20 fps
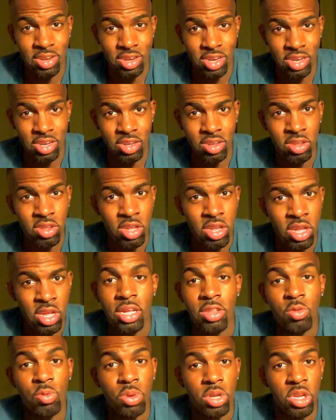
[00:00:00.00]
is,
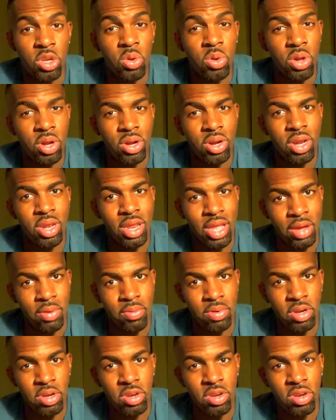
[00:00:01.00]
it's when you learn a
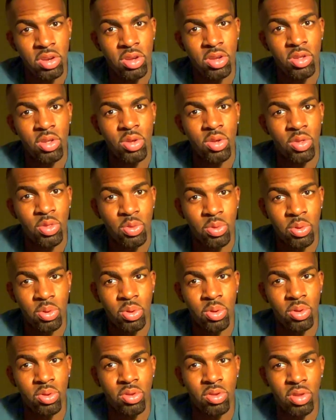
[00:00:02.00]
language
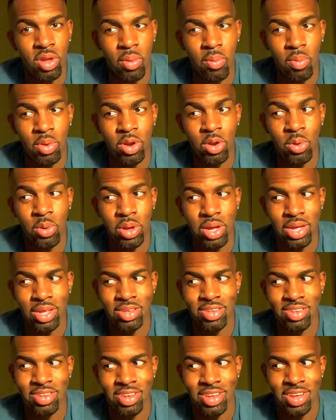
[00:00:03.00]
through someone who
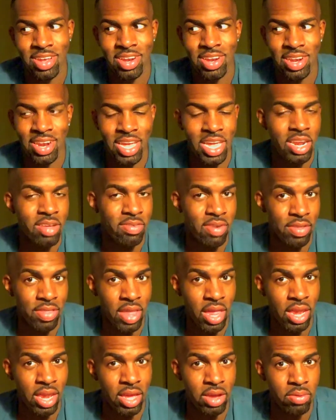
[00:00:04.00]
is native in
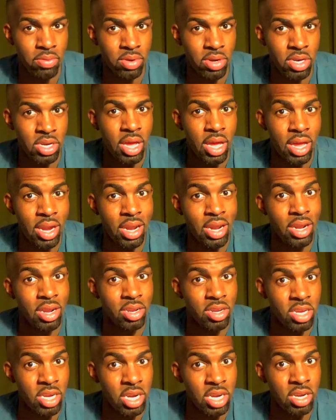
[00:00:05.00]
that language, and in
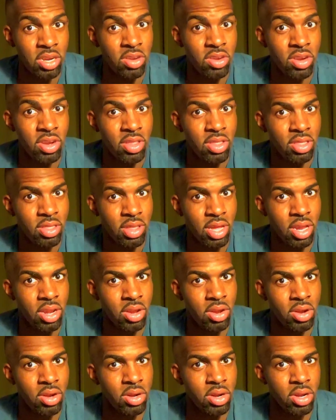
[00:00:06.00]
exchange, they
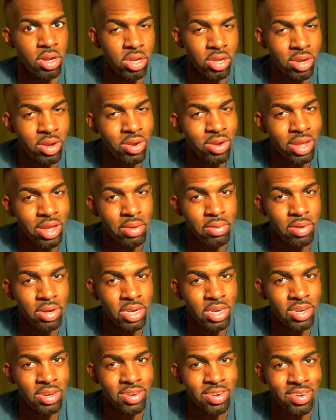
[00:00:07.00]
learn your language,
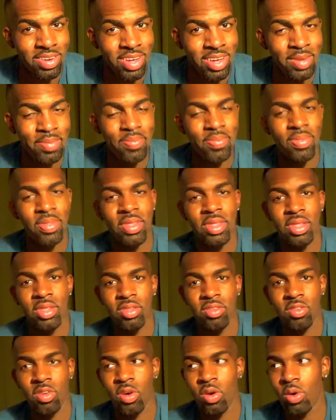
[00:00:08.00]
okay?
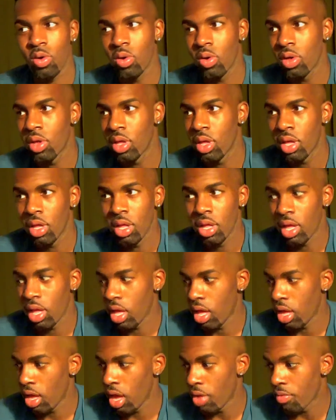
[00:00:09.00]
So,
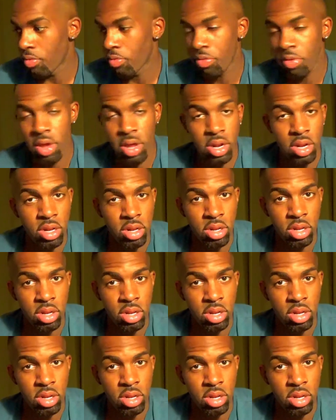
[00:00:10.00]
I have a friend,